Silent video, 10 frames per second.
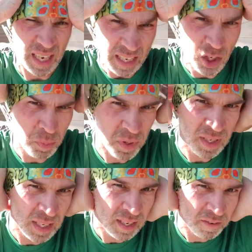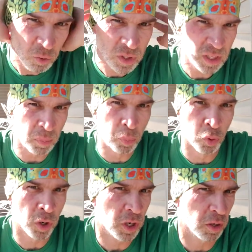I do believe, was the
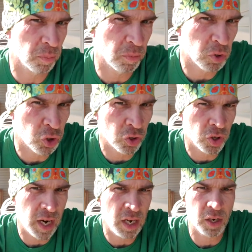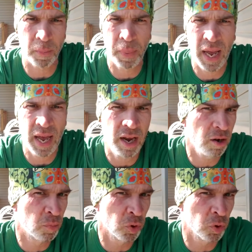Brookie trout pattern.